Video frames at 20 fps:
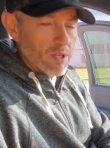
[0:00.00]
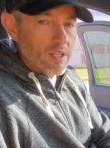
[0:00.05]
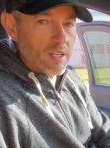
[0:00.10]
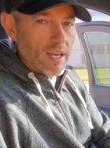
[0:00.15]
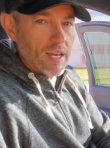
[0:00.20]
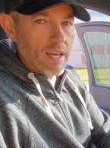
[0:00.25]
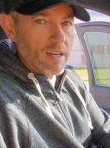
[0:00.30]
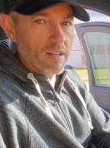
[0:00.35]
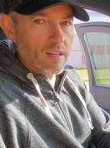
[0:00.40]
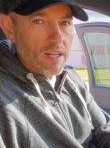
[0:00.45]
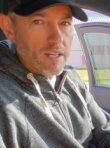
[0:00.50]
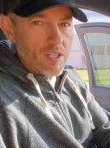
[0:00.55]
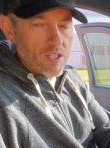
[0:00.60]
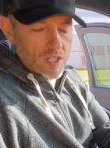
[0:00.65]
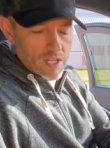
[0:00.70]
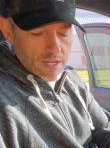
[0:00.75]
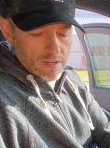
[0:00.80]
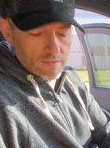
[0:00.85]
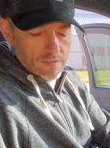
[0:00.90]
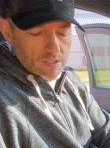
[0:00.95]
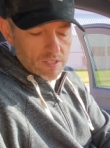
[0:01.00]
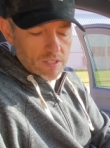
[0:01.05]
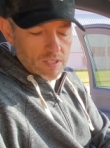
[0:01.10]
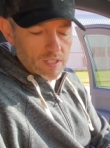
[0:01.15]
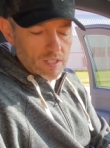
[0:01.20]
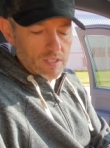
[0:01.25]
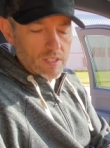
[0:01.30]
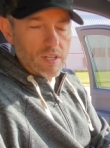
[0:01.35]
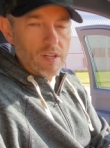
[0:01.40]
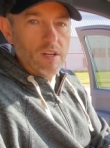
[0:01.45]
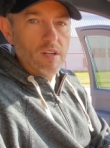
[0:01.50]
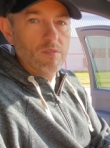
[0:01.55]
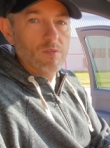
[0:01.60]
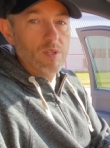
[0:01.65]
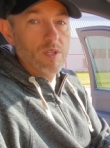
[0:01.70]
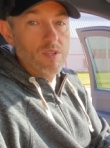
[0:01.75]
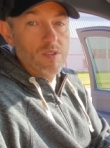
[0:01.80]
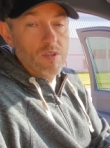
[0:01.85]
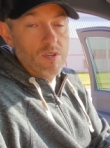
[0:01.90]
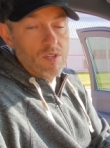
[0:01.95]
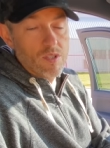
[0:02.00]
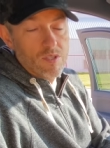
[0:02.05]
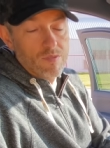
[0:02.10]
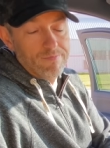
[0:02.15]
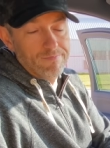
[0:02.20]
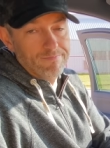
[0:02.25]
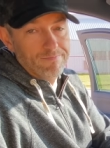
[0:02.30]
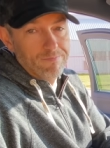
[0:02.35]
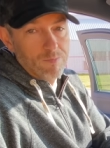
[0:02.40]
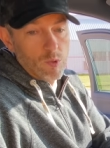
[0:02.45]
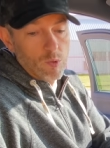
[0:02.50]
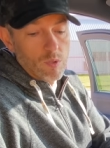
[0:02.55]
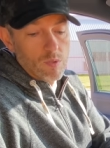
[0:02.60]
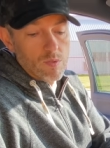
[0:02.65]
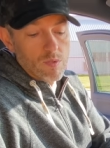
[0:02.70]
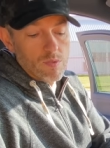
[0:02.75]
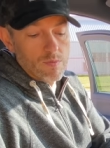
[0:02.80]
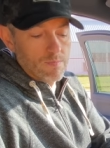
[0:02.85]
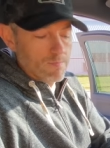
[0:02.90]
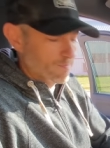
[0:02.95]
you can, I just haven't done enough research. Who knows?